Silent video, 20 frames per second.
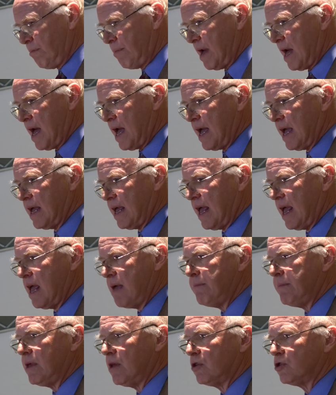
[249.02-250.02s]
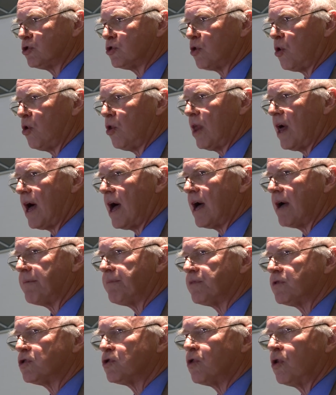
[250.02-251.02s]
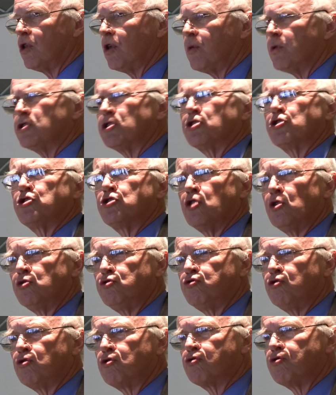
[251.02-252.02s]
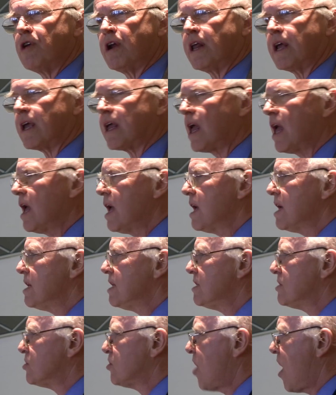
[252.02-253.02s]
by Emile Zola. Zola was a social critic. His